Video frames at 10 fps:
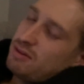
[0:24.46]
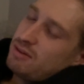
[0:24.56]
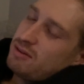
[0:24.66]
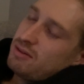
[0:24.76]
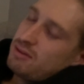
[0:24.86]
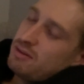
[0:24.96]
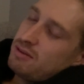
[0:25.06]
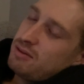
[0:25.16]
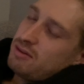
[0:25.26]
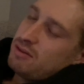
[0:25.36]
a
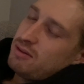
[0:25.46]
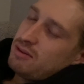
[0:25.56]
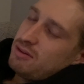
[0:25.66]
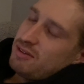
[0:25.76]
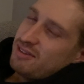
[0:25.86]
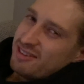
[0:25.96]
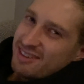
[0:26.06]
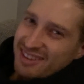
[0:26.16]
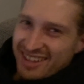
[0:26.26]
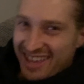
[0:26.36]
terrible fake
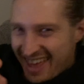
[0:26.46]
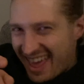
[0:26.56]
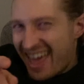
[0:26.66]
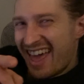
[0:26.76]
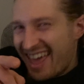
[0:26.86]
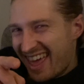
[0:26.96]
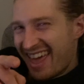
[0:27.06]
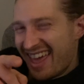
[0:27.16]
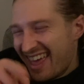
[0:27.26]
YouTube clip of me